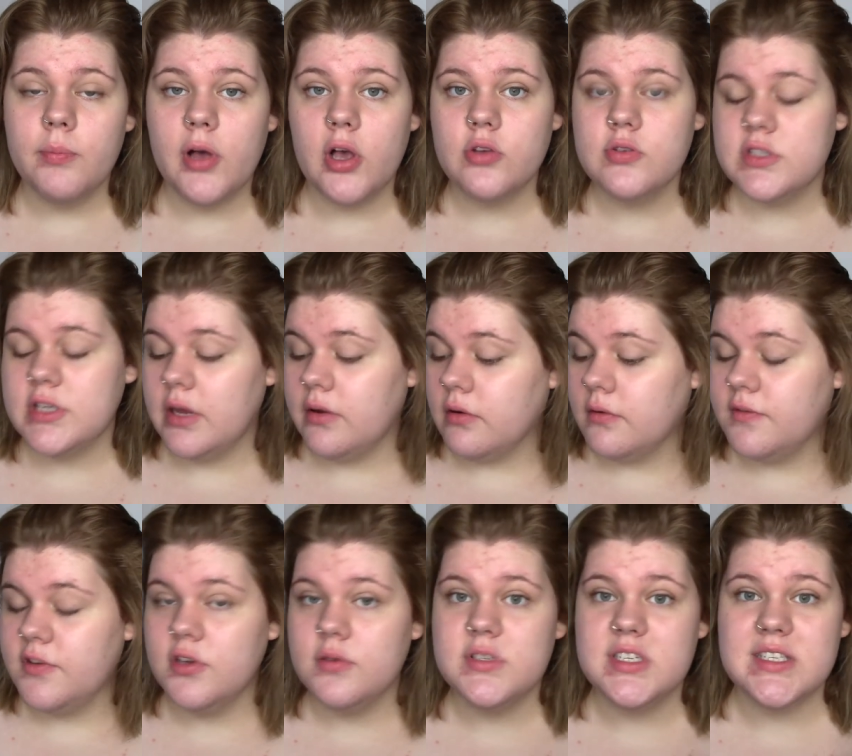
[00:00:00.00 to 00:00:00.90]
post a
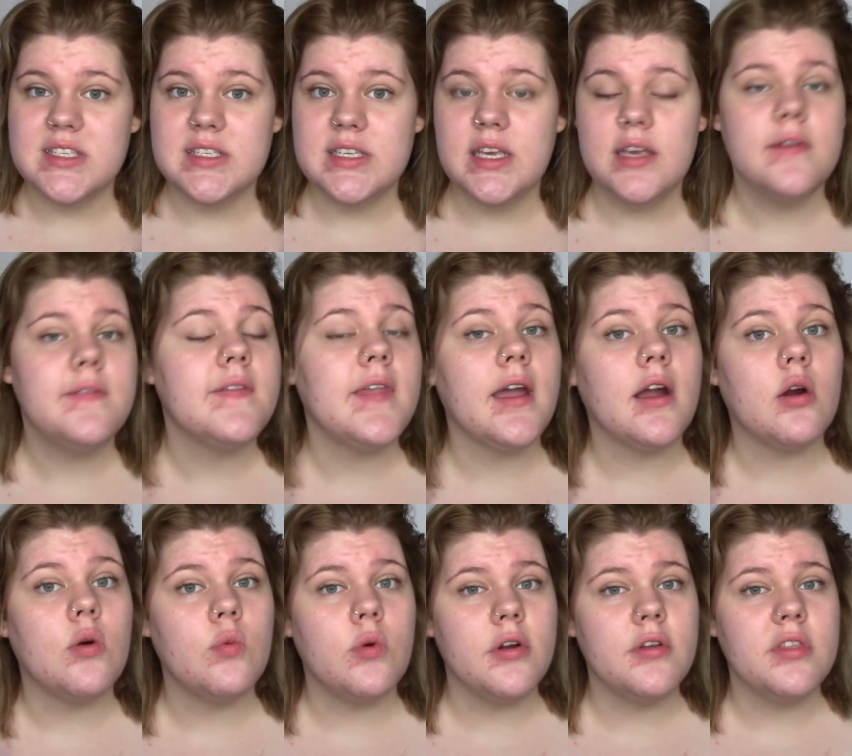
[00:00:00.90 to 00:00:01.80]
review to see if they
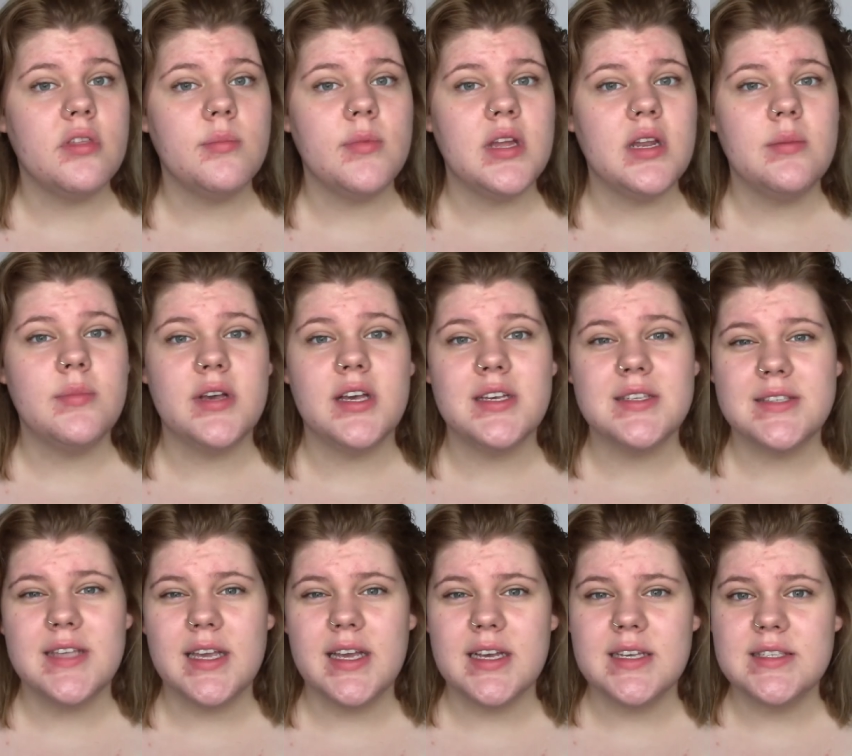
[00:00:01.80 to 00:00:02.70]
are worth the money
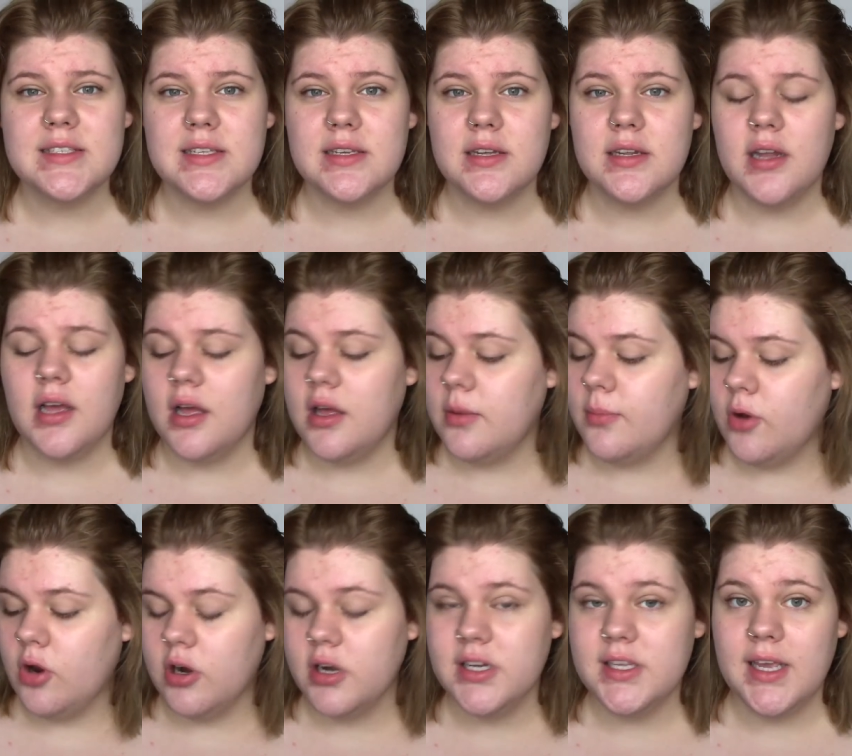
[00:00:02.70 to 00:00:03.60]
because like I said,
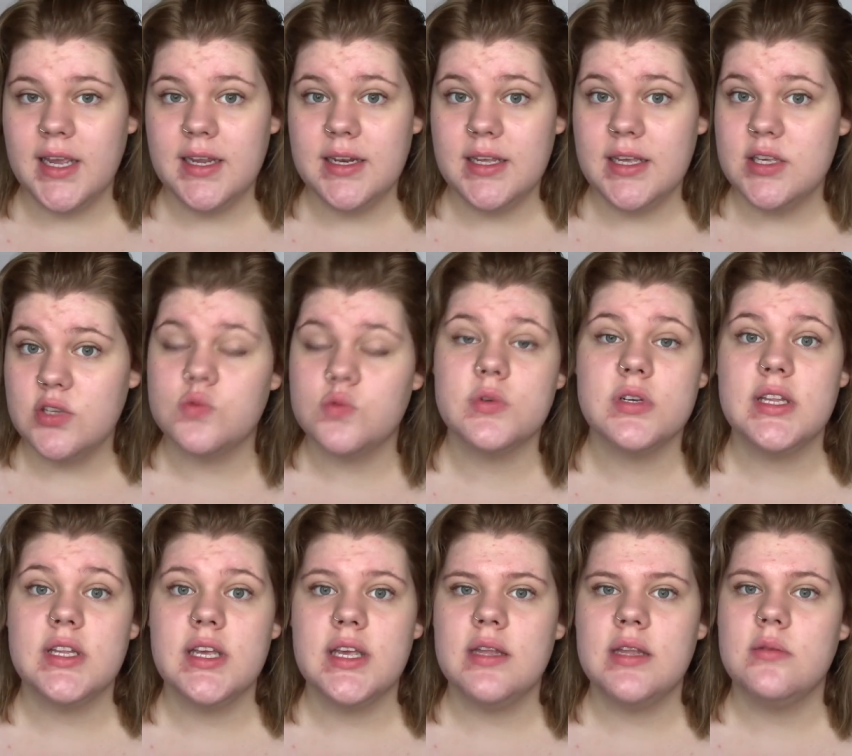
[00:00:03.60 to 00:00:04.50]
um, Hard Candy is
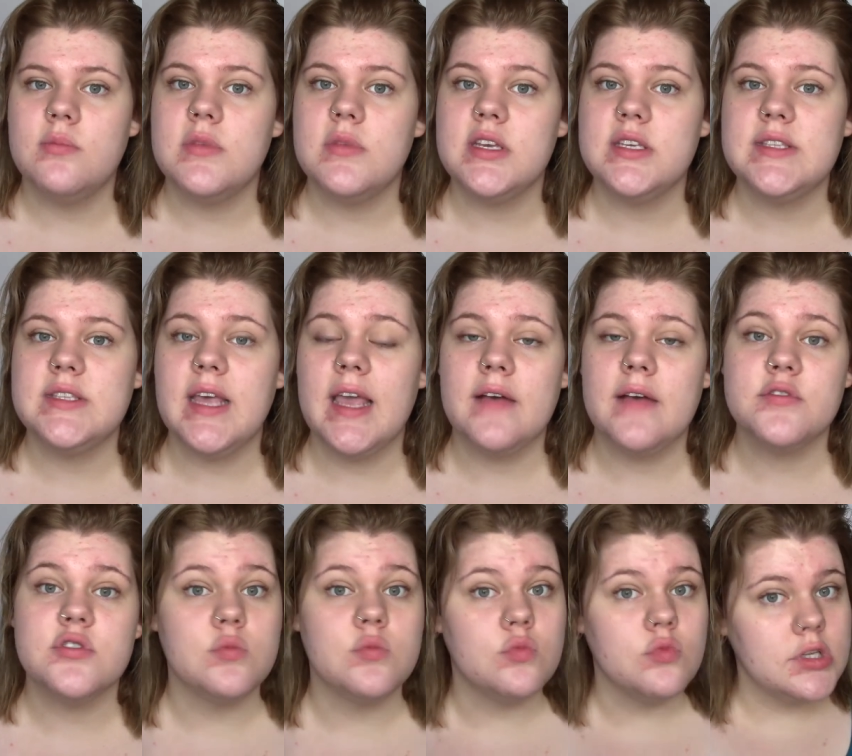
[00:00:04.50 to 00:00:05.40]
really hit and miss. They
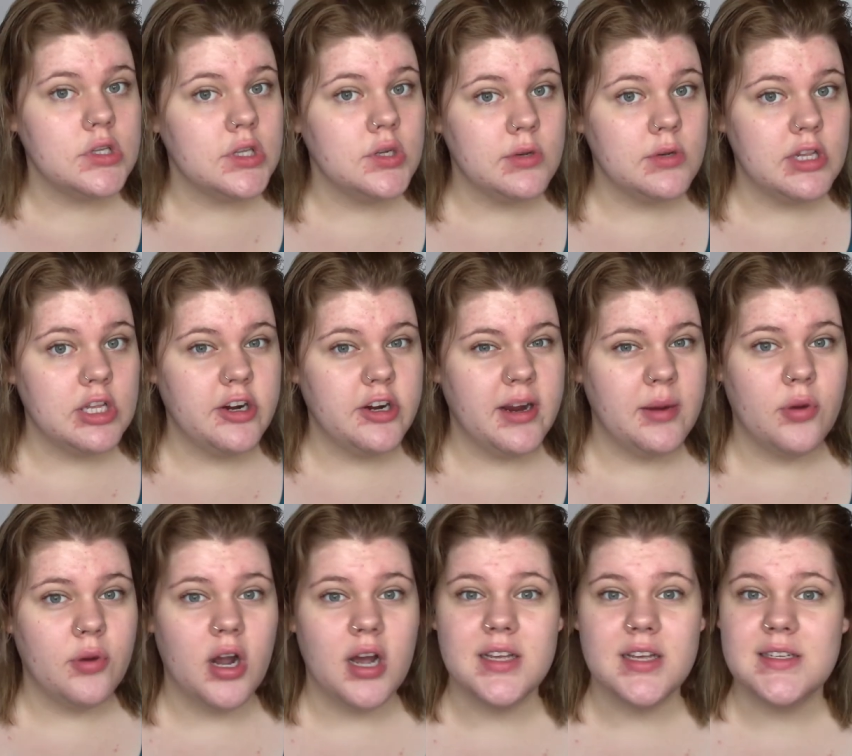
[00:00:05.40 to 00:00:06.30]
have some really, really
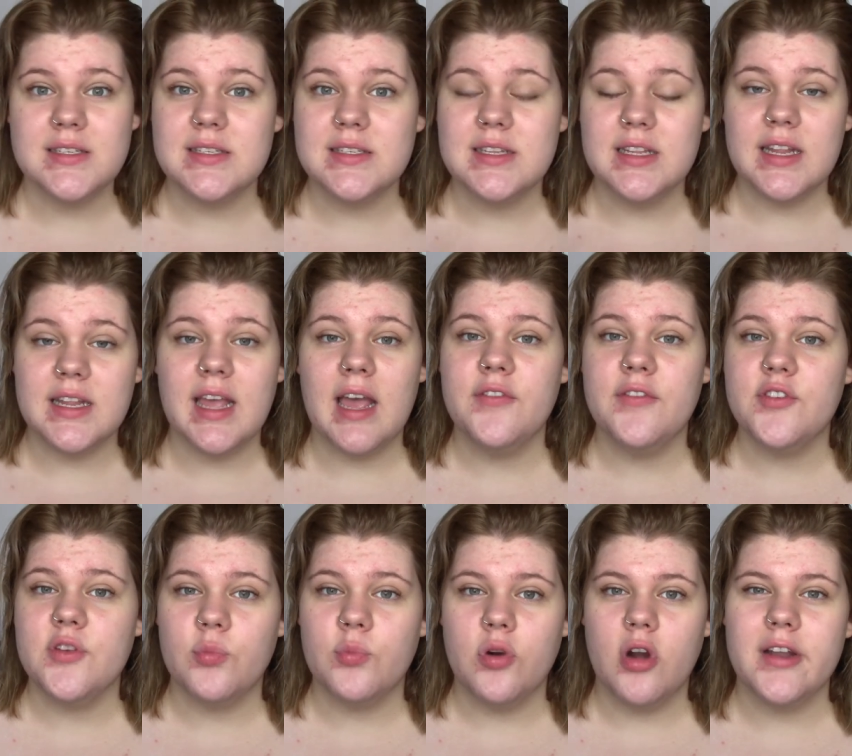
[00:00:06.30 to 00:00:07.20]
great products and then they have
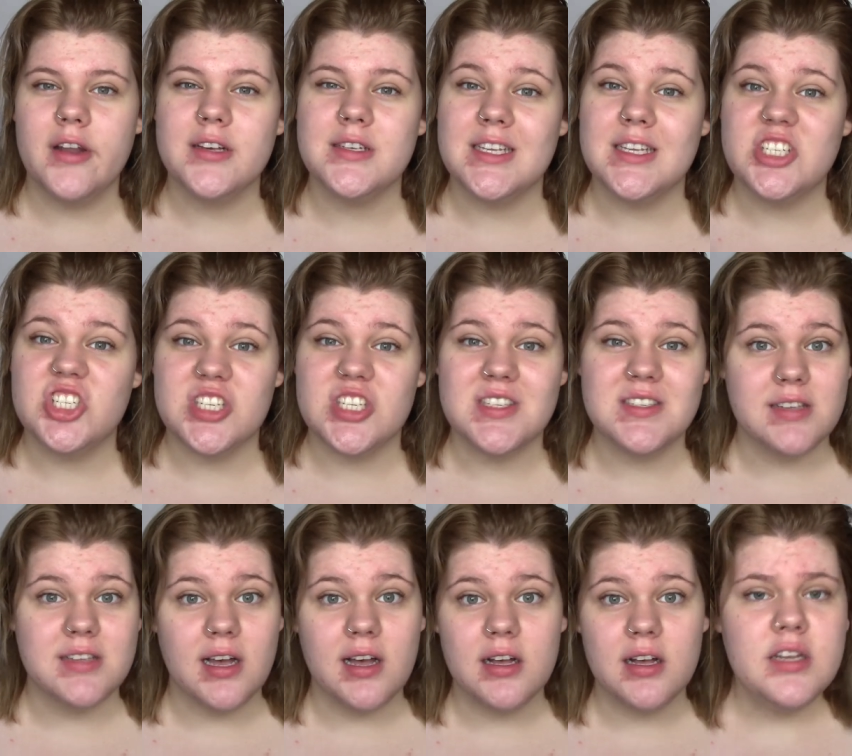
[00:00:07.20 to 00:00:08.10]
some products that
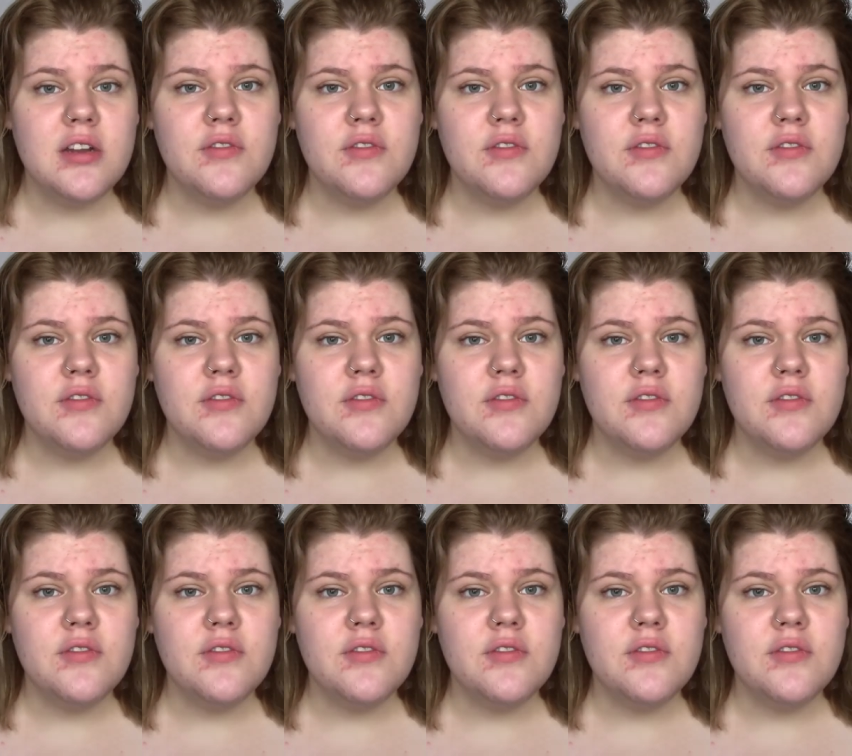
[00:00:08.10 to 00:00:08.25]
just suck.